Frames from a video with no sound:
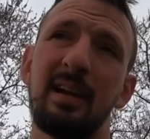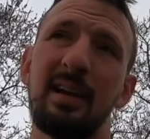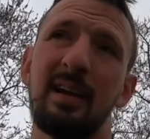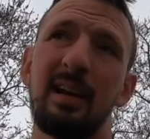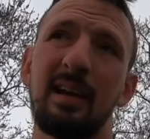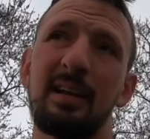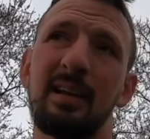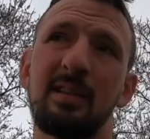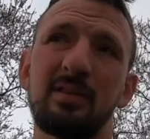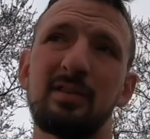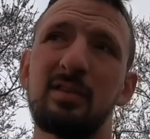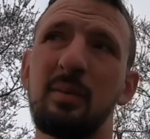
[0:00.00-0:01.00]

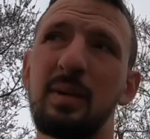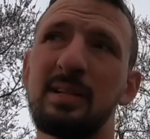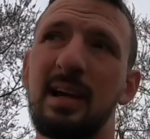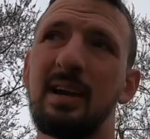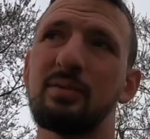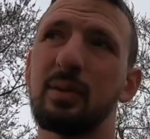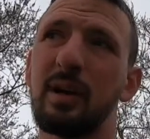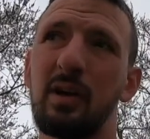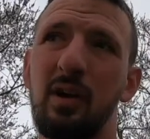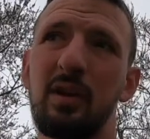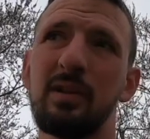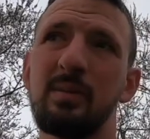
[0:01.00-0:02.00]
there's so many times where I
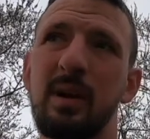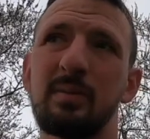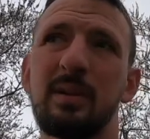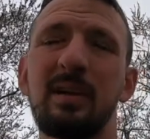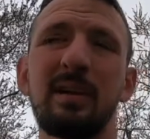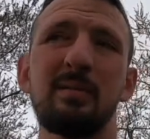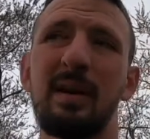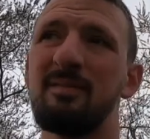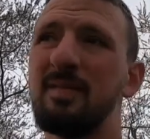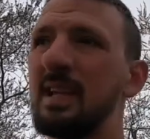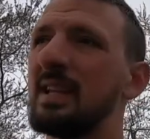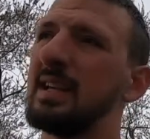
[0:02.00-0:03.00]
called him up telling him my
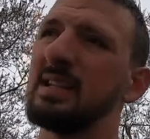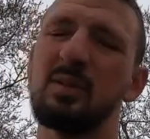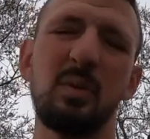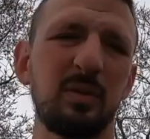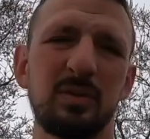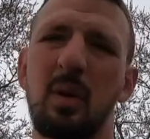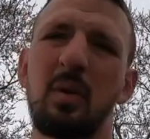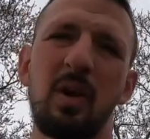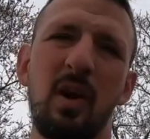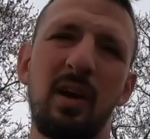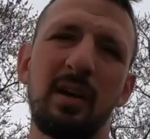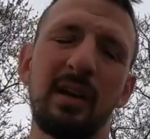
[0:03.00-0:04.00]
feelings and what was going
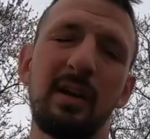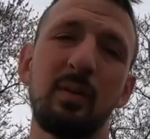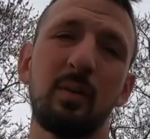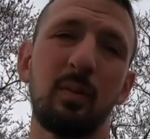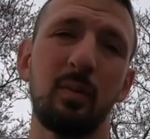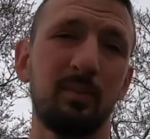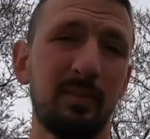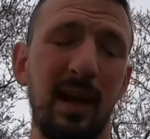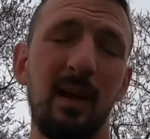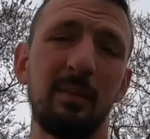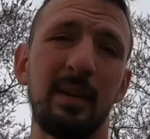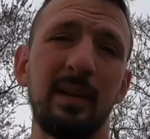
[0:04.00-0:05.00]
on, and he would
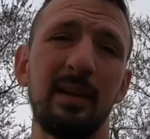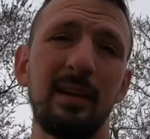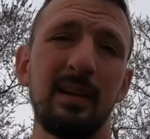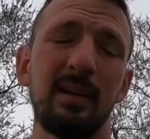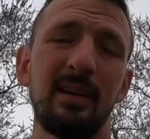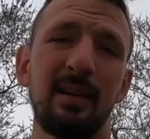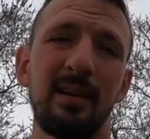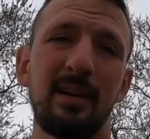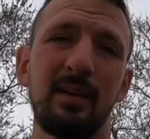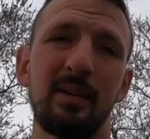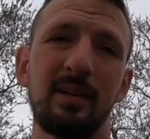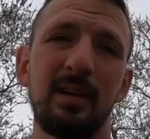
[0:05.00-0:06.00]
help me.
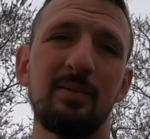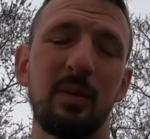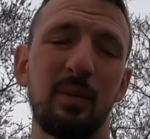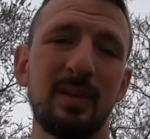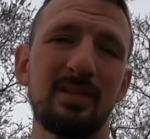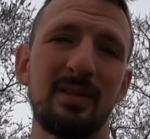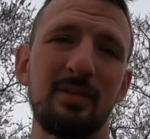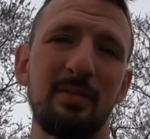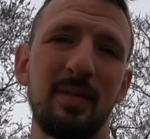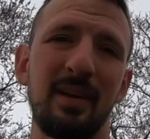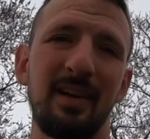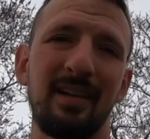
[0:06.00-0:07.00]
He would give me
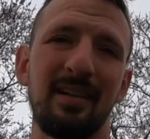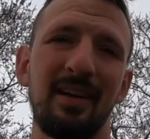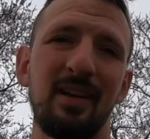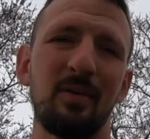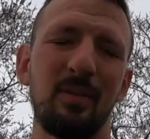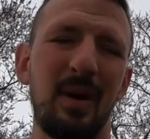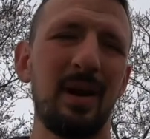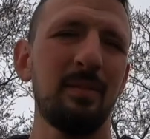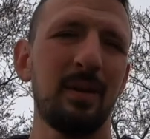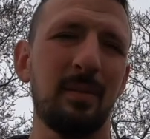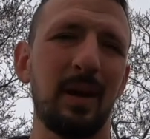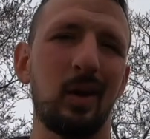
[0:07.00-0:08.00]
wisdom and remind
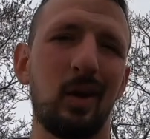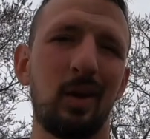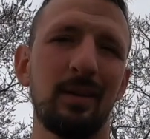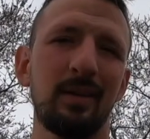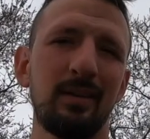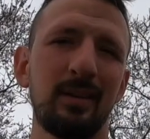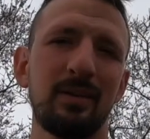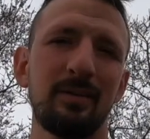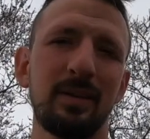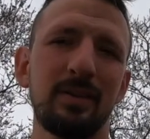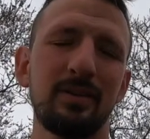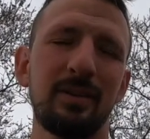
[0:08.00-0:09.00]
me of my calling in the
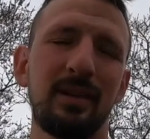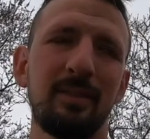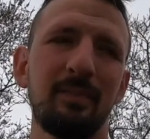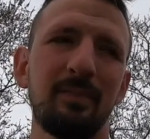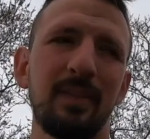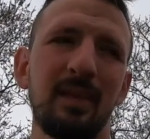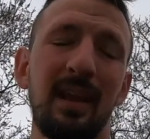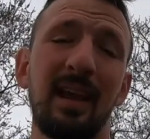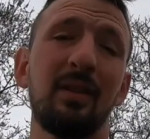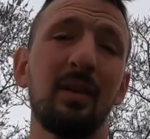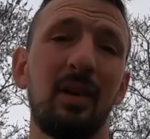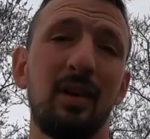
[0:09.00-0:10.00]
ministry, and
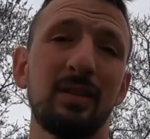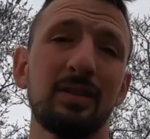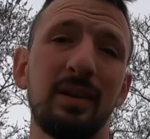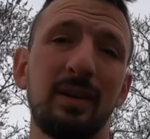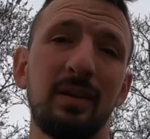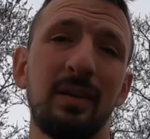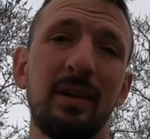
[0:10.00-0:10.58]
he would also